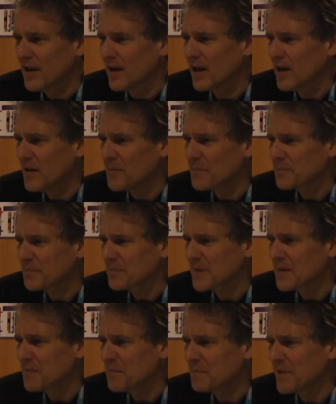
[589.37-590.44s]

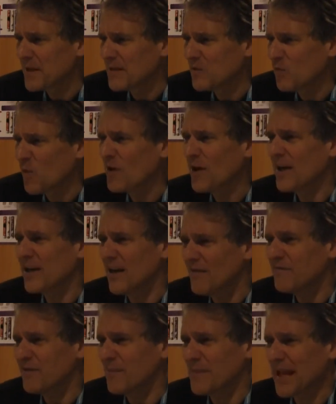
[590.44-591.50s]
But where I
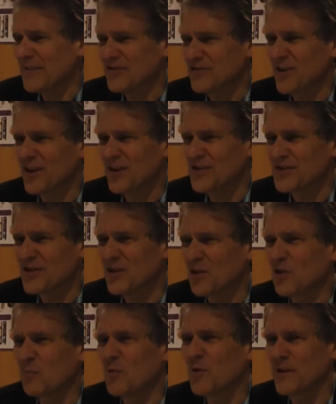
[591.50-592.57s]
come from, that's not a
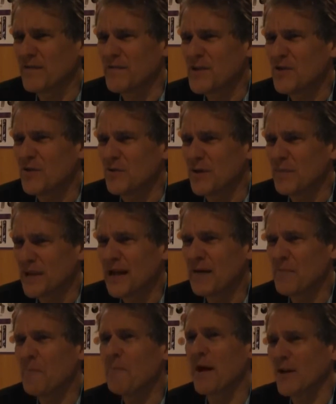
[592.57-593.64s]
cynical point of view. I mean,
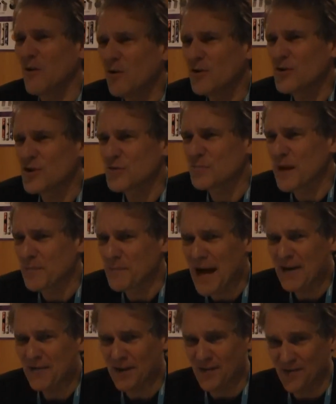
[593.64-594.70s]
I'm a biologist by
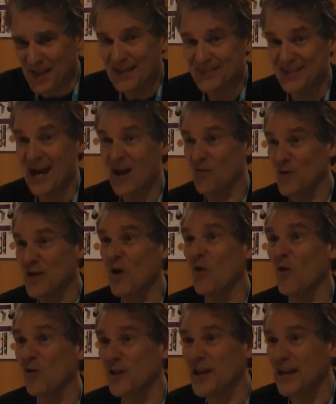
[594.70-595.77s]
background. That's how we
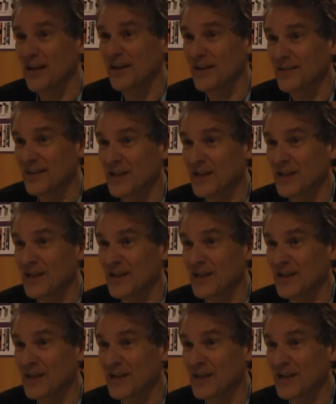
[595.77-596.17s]
all think.